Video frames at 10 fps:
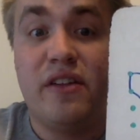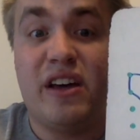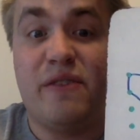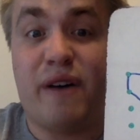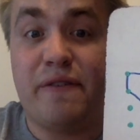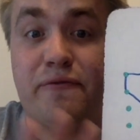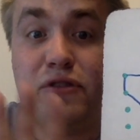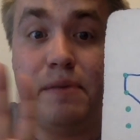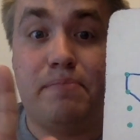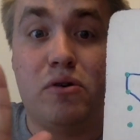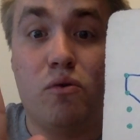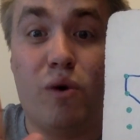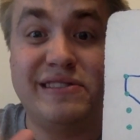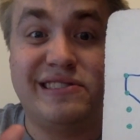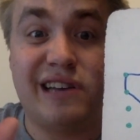that if I flip
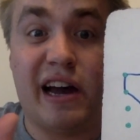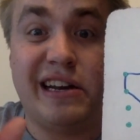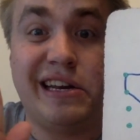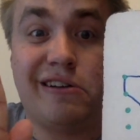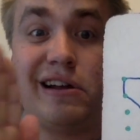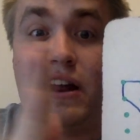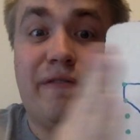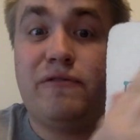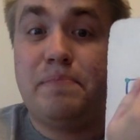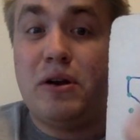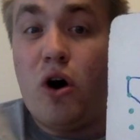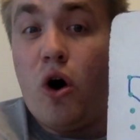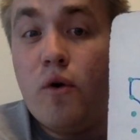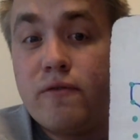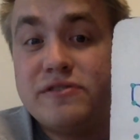one side here and I flip it
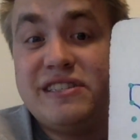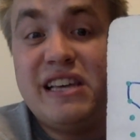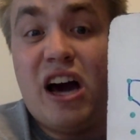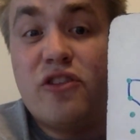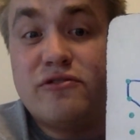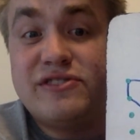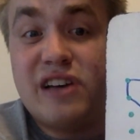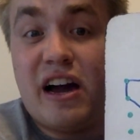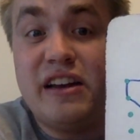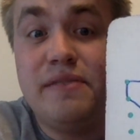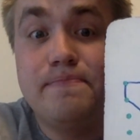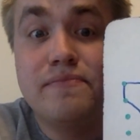over to the other side,